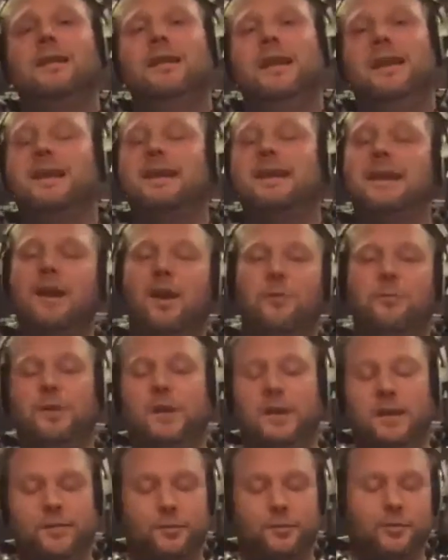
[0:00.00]
It can help you
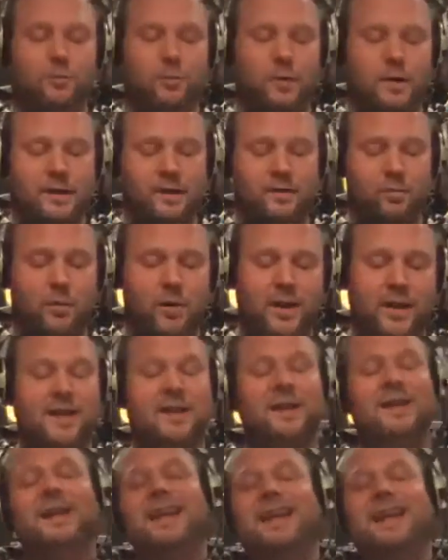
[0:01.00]
get through 2020.
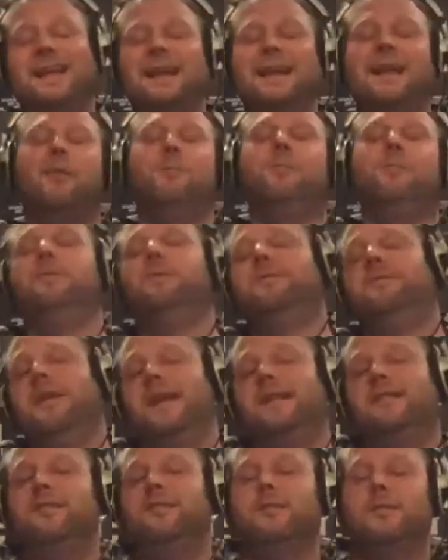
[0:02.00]
It can help you
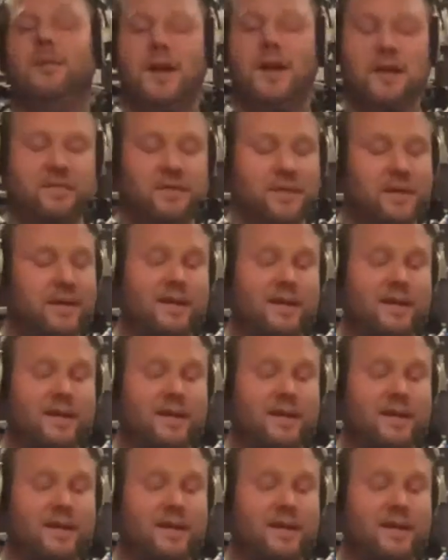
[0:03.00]
advance your life.